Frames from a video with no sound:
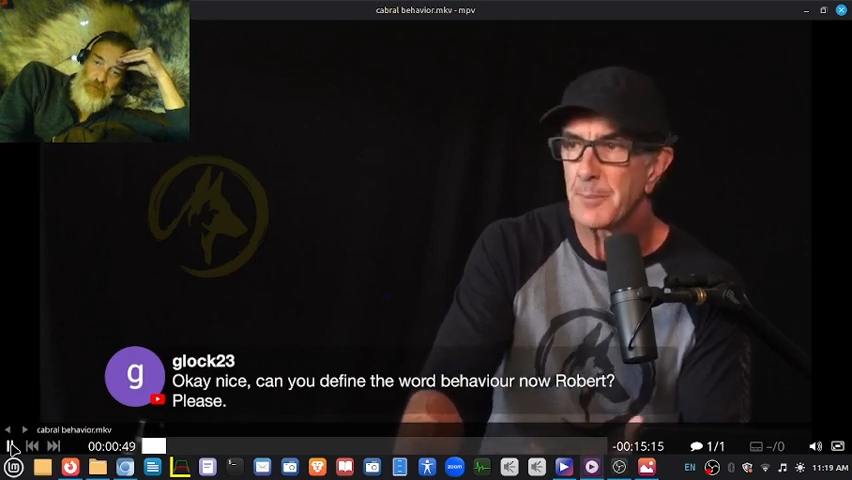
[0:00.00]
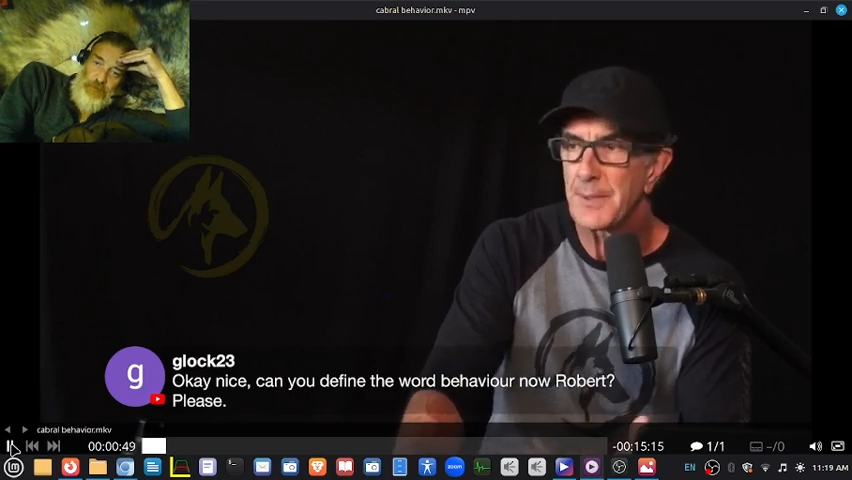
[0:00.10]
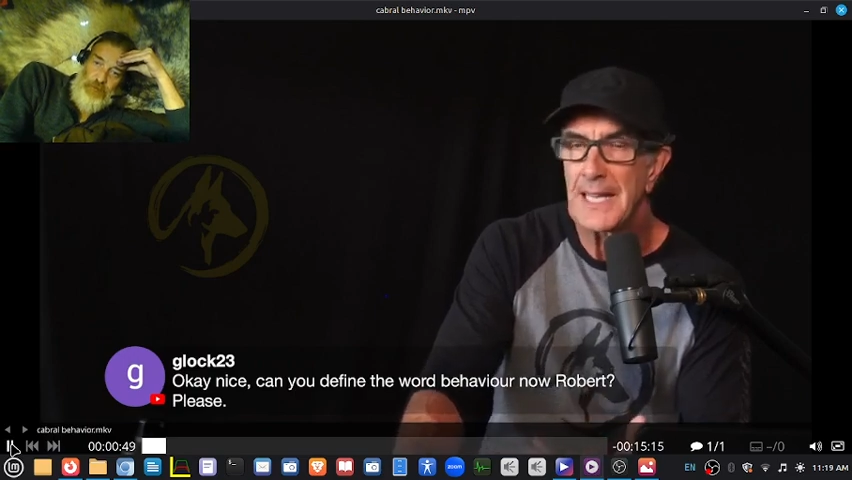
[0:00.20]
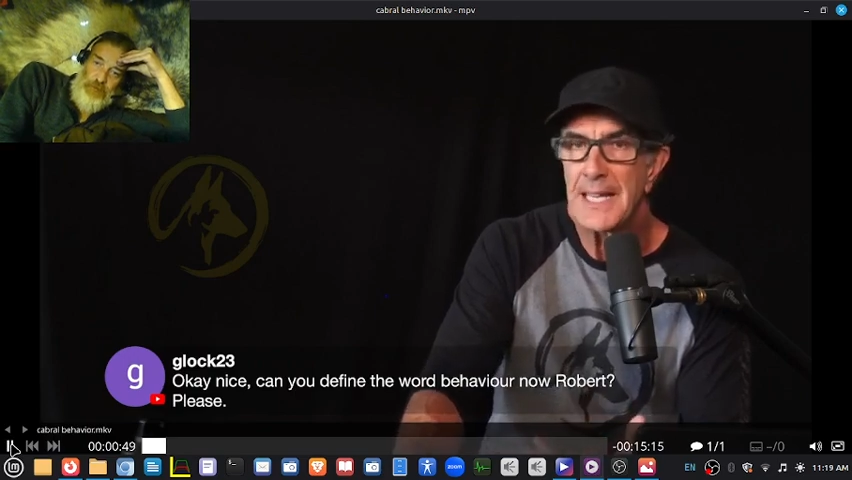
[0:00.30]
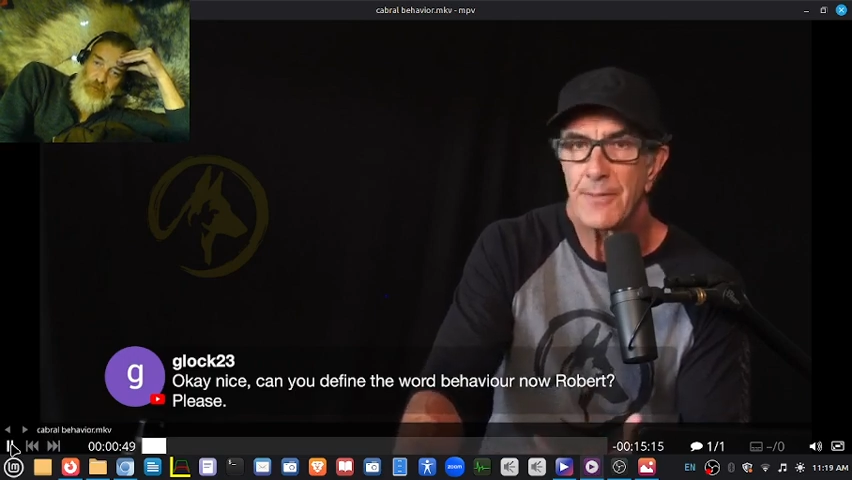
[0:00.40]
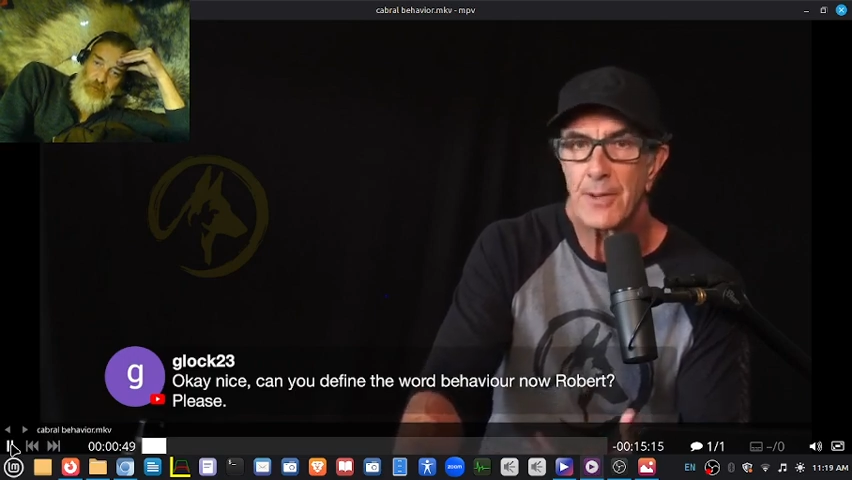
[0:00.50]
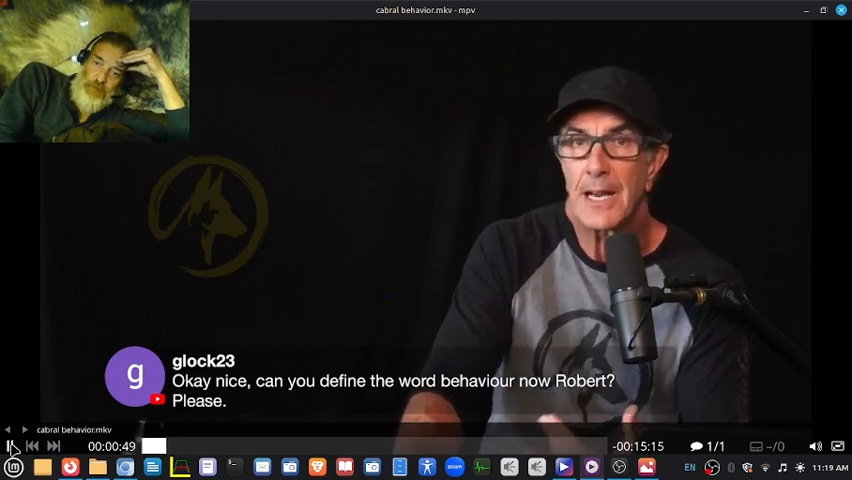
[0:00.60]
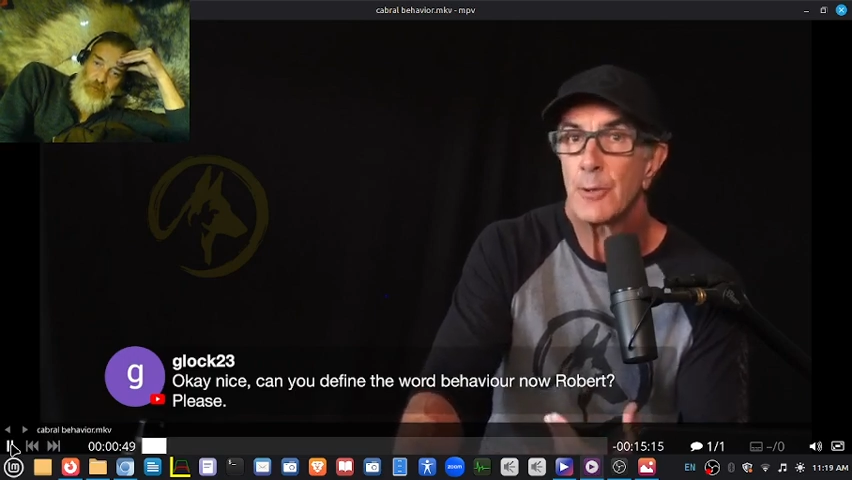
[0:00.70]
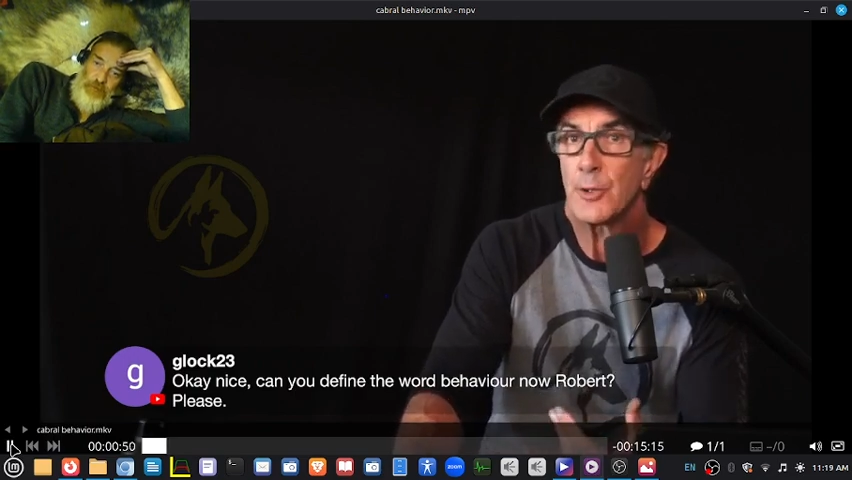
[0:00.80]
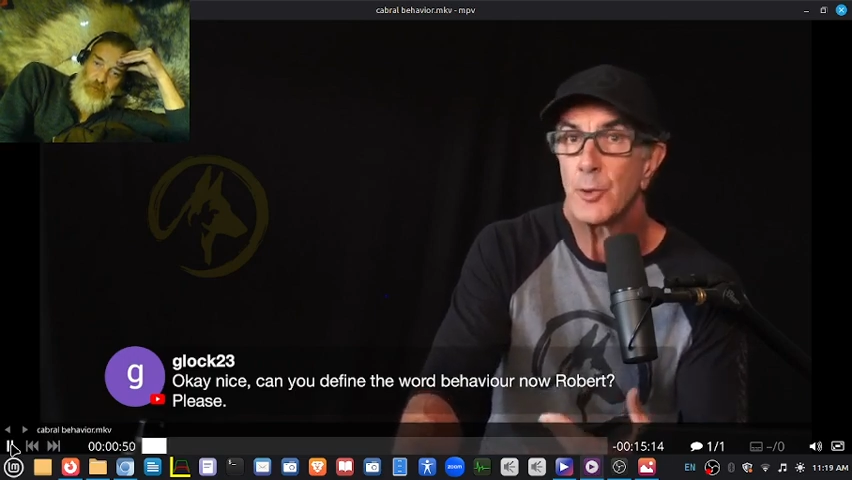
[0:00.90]
Behavior.
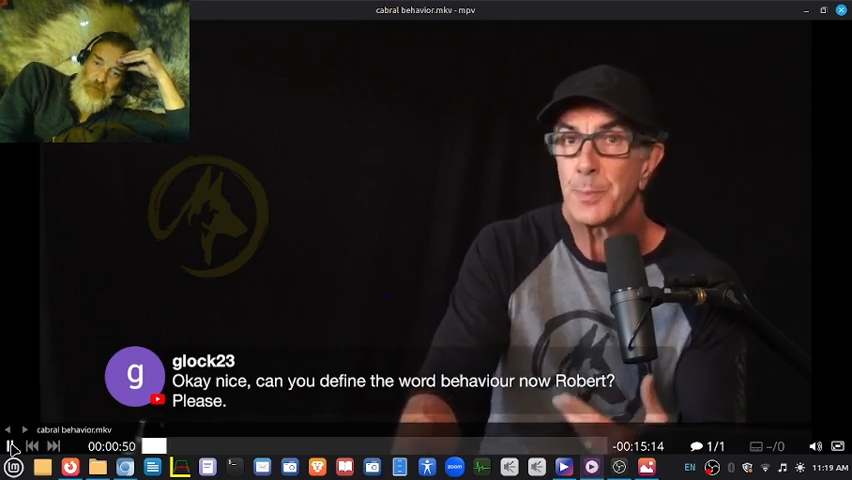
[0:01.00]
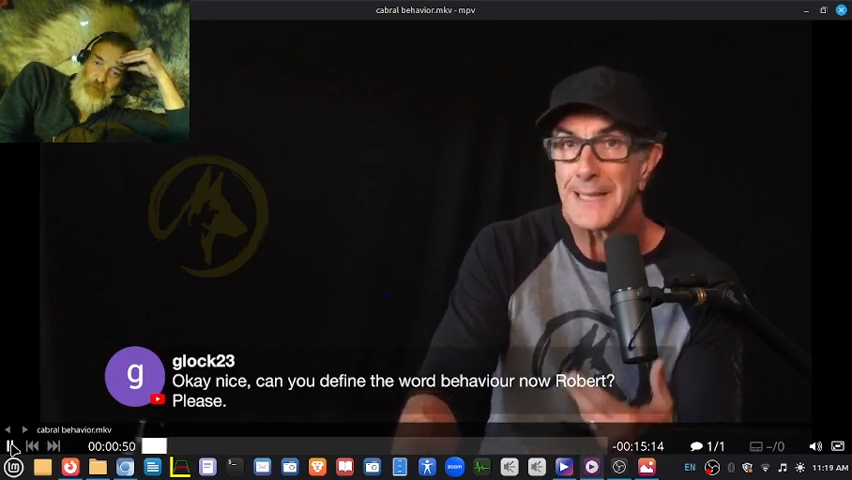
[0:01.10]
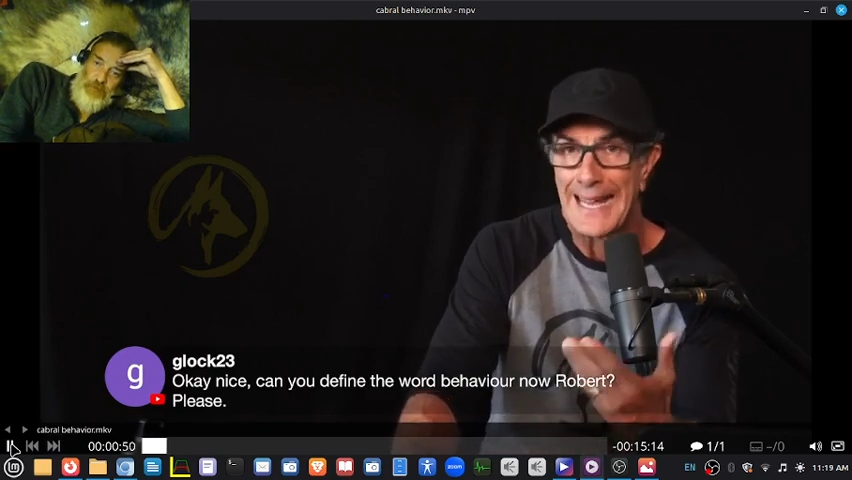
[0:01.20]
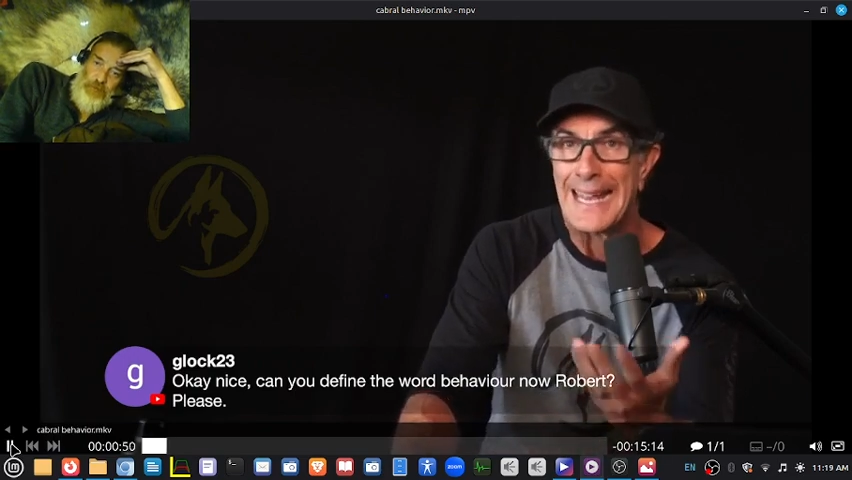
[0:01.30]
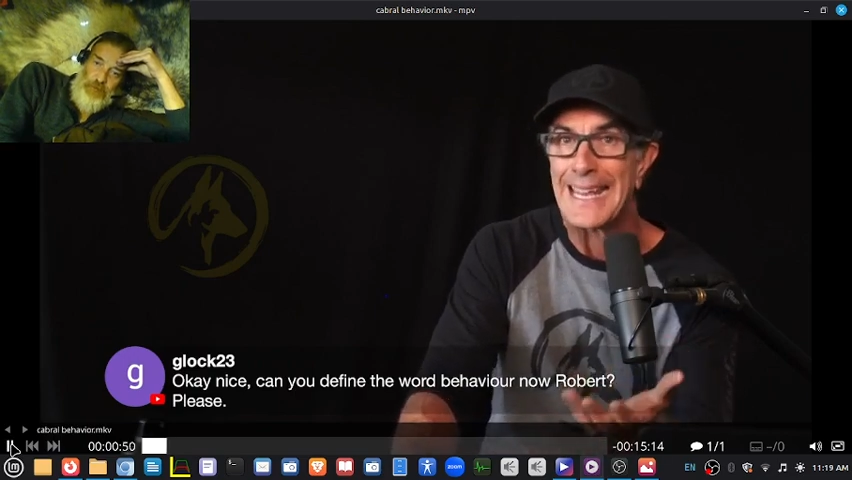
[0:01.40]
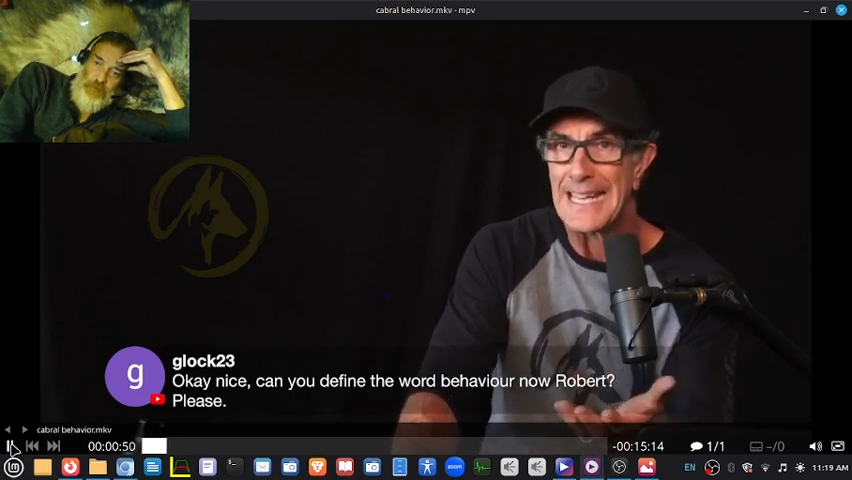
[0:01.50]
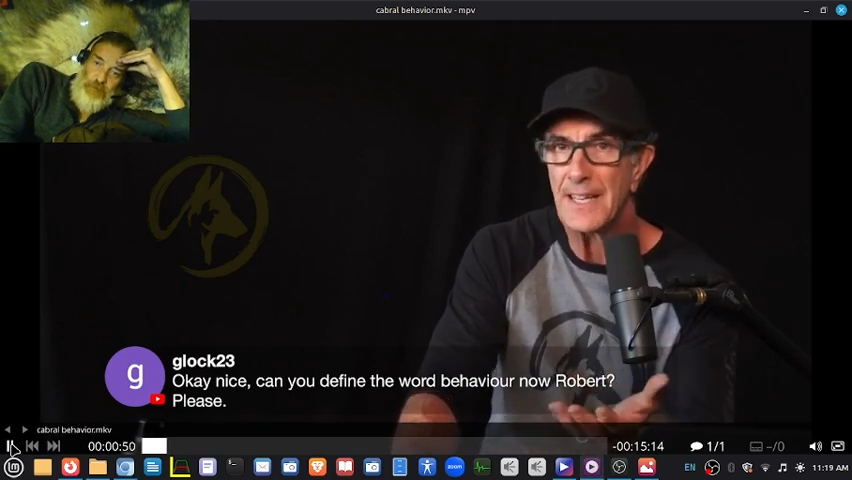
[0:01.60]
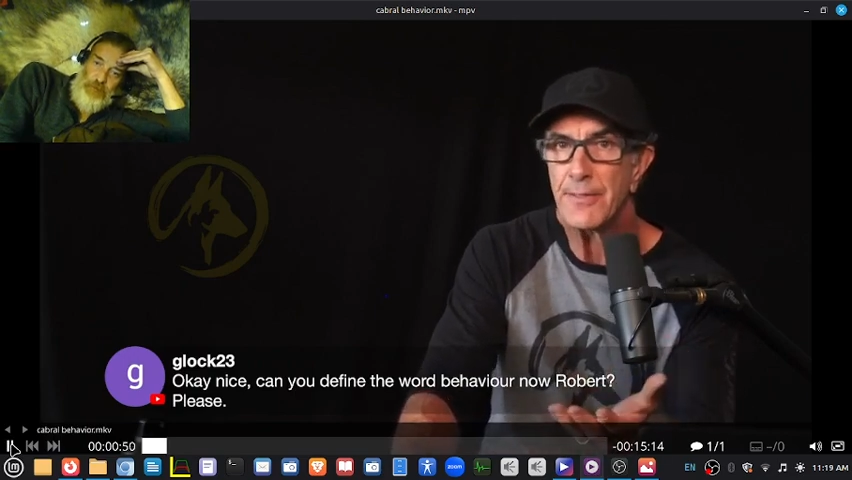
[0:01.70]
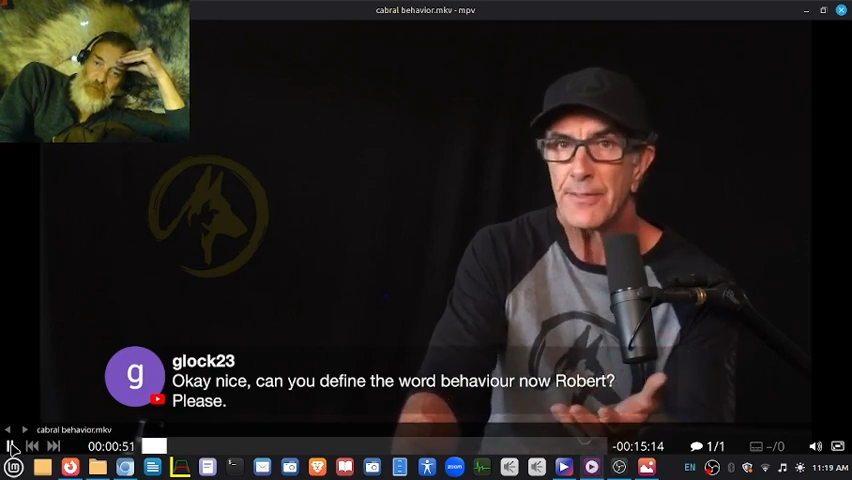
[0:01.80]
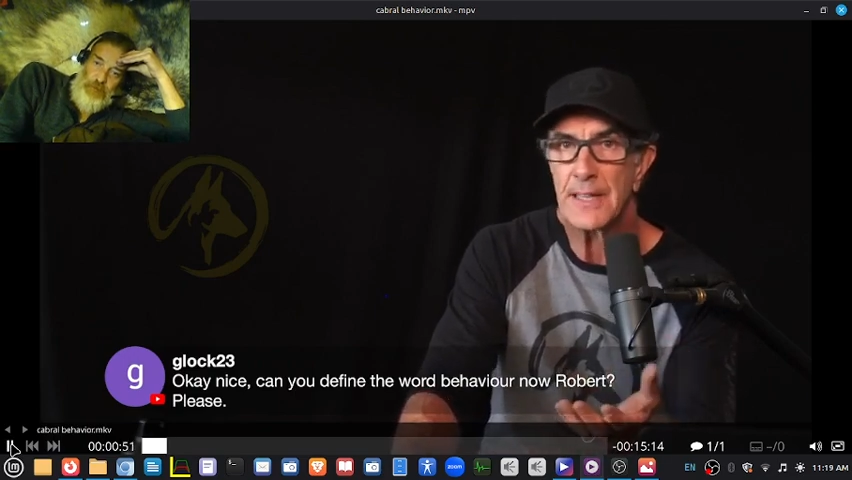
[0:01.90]
How do you
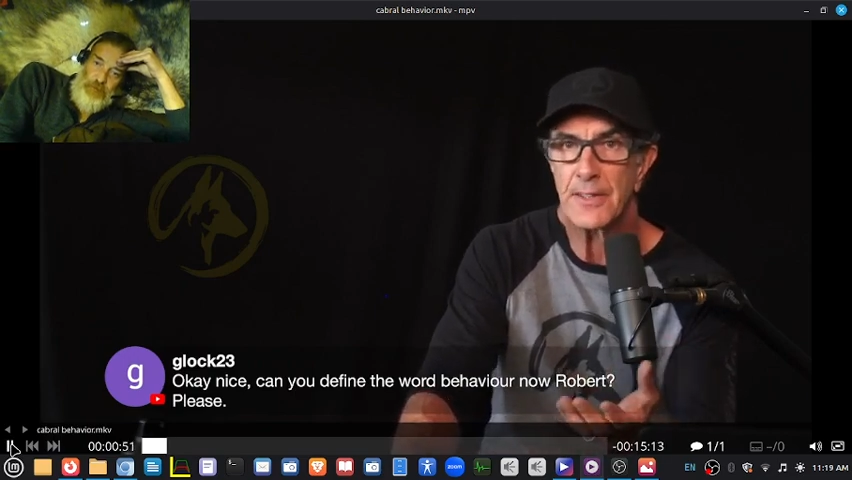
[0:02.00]
behave?